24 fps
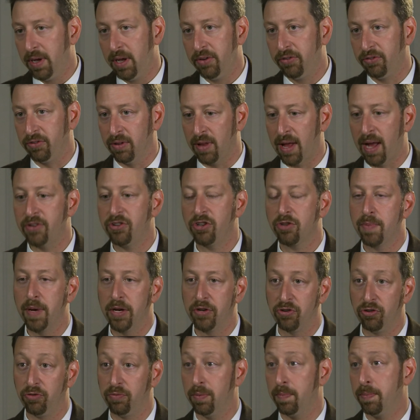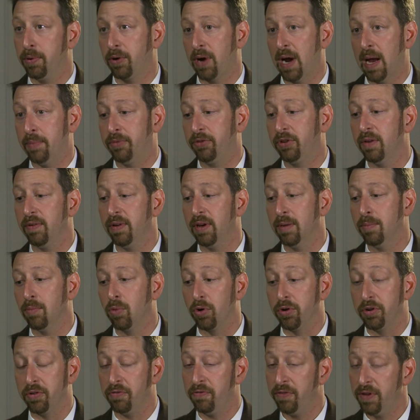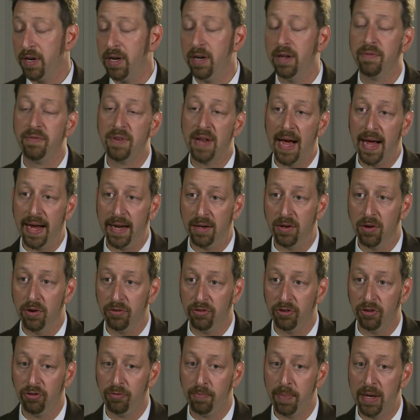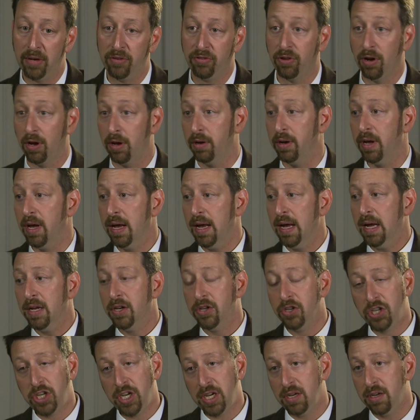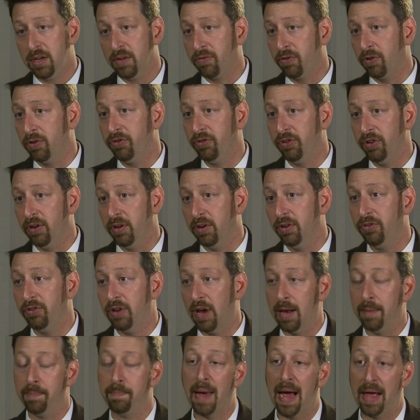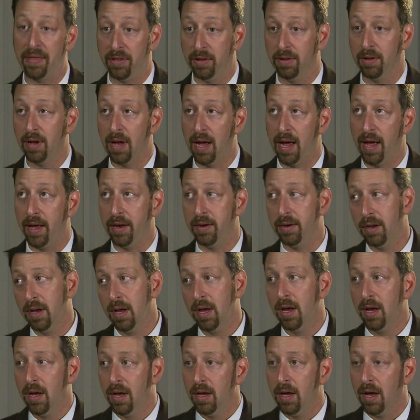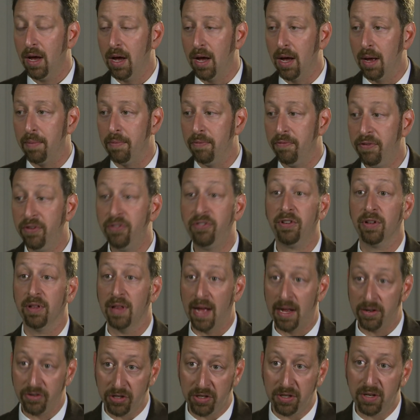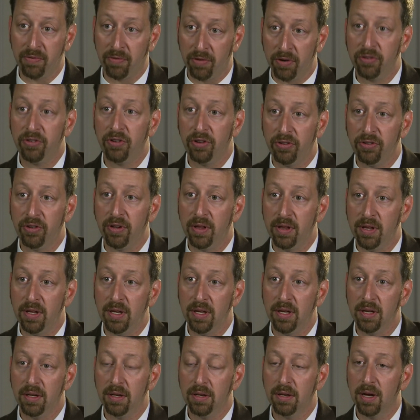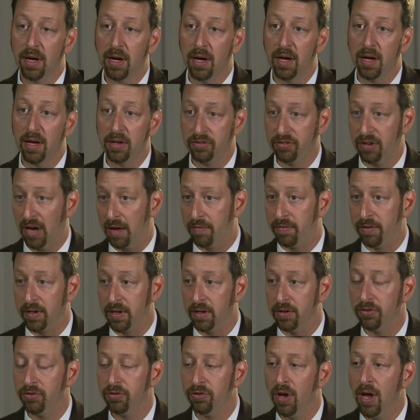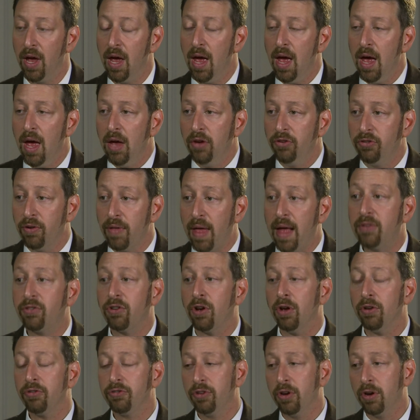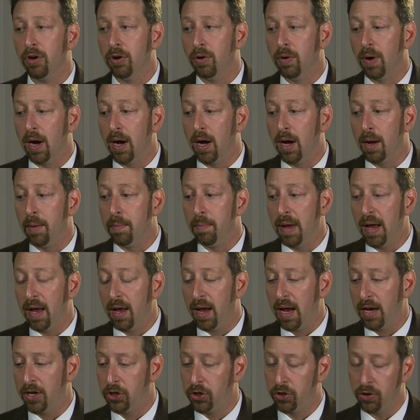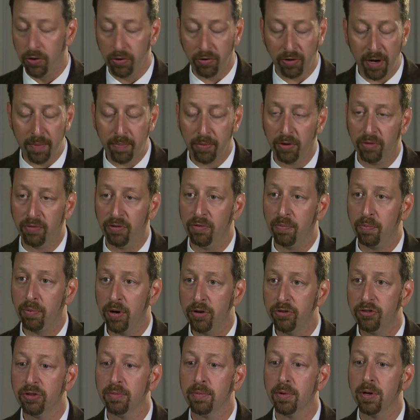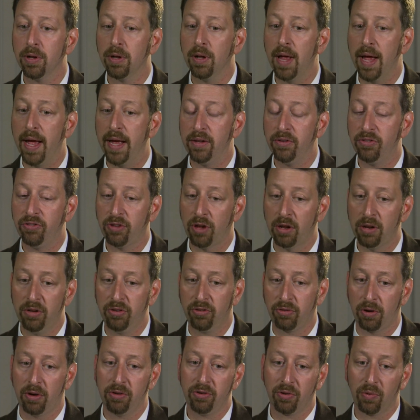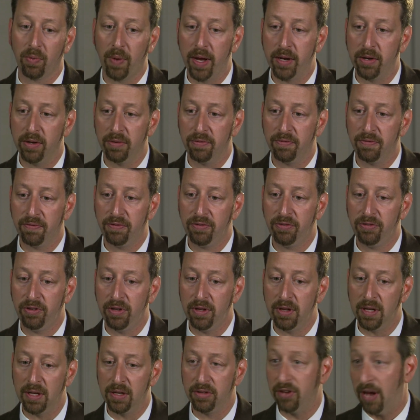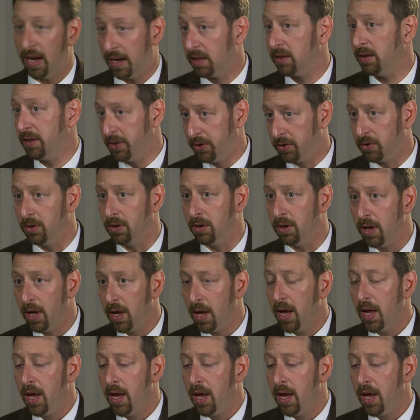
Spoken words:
histologic pictures, but perhaps giving a more definitive diagnosis based on gene differences and physiologic differences in the esophagus. So that's also has shown great proof of principle, and studies are underway to see the exact clinical